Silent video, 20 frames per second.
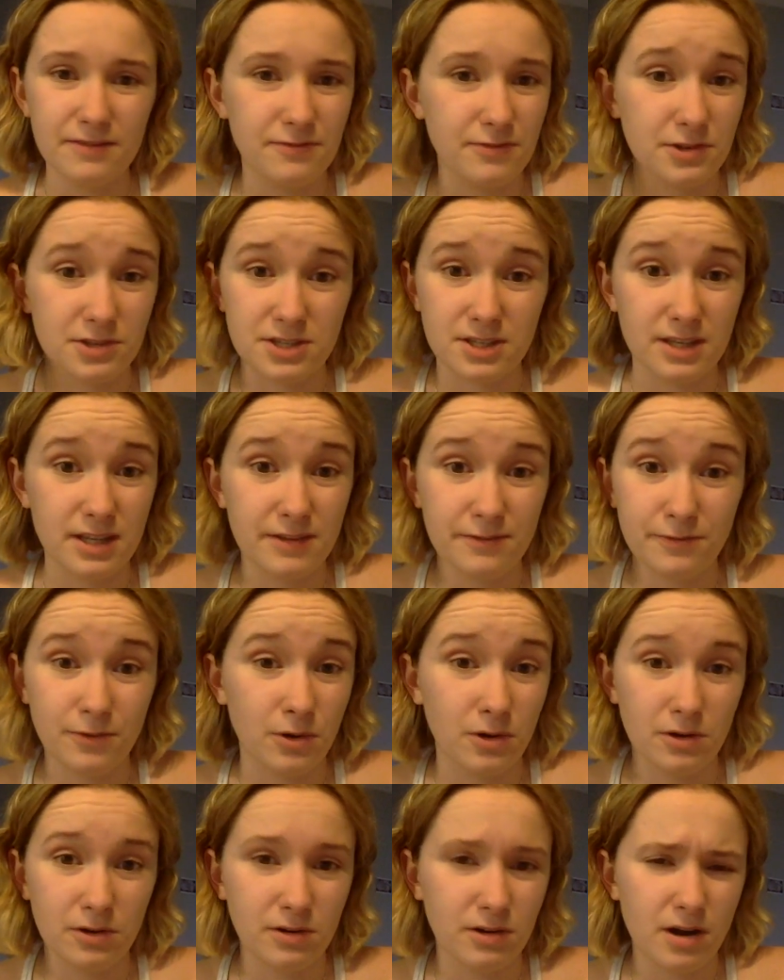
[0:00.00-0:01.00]
for,
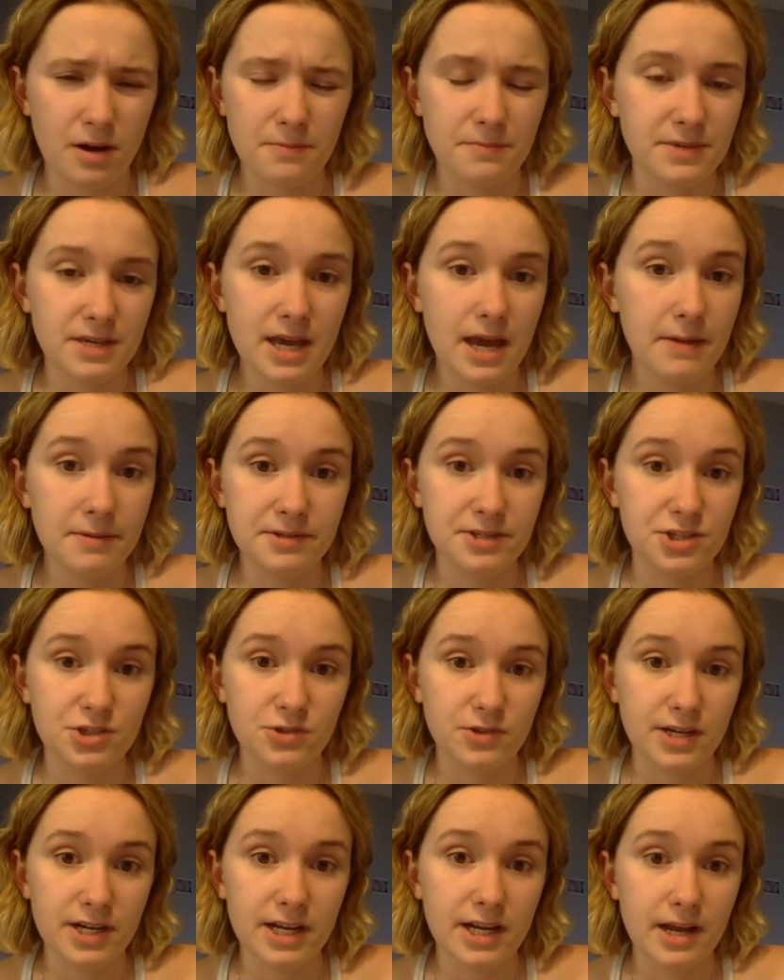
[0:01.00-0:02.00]
for um,
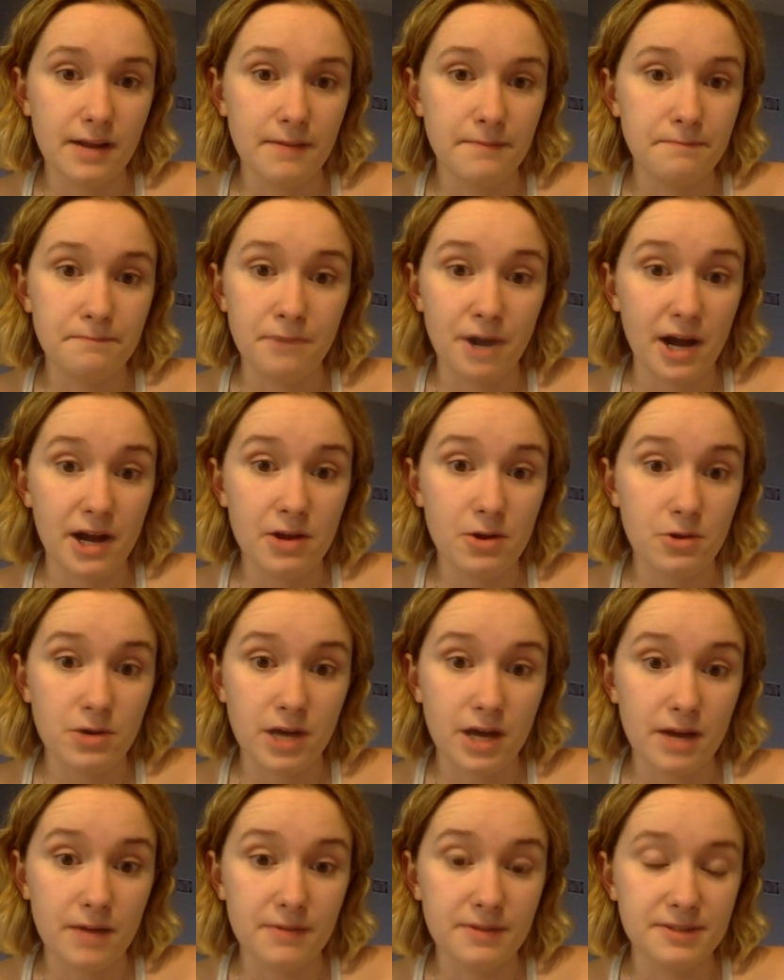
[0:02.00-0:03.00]
chemistry and
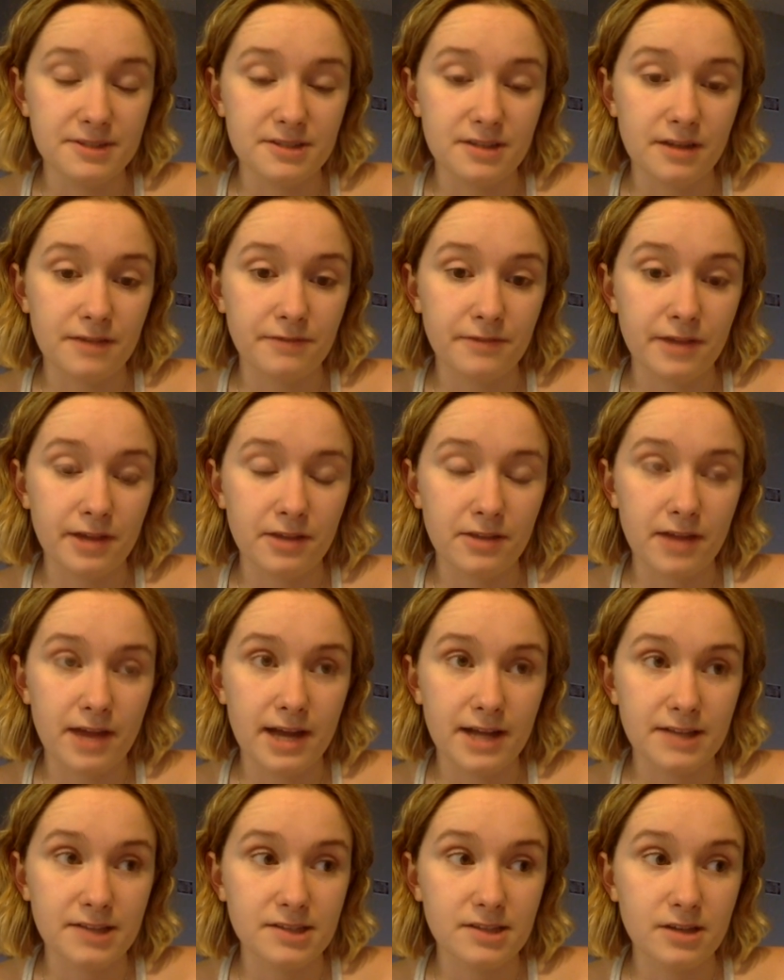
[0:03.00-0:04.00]
biochem and stuff like
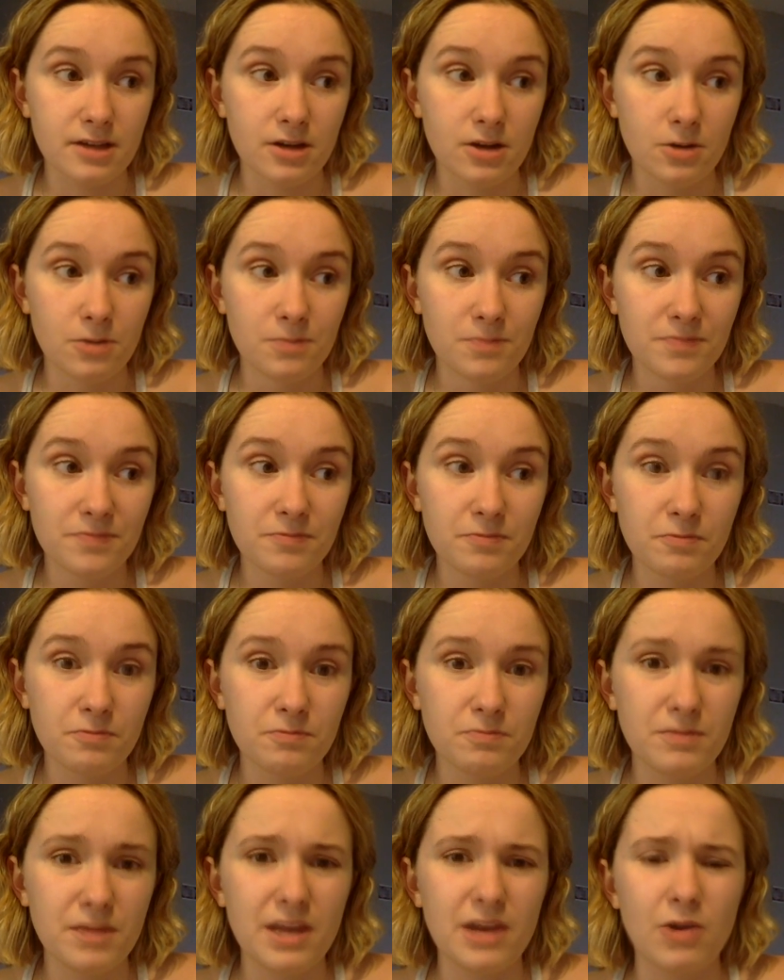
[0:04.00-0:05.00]
that. So
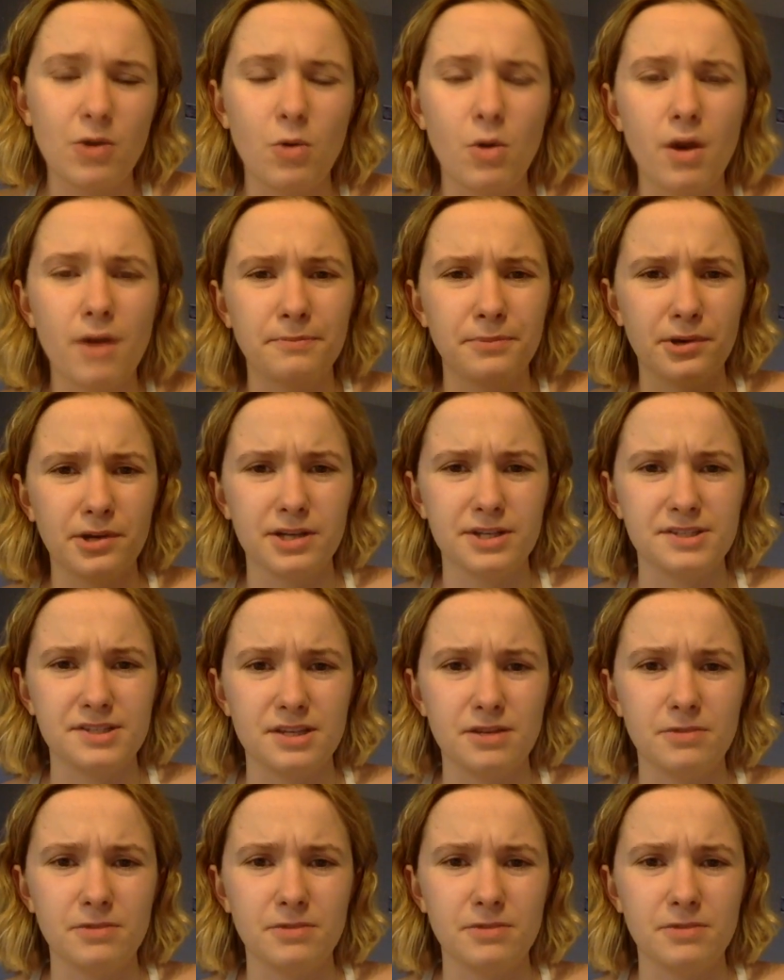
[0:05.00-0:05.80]
they don't want to put us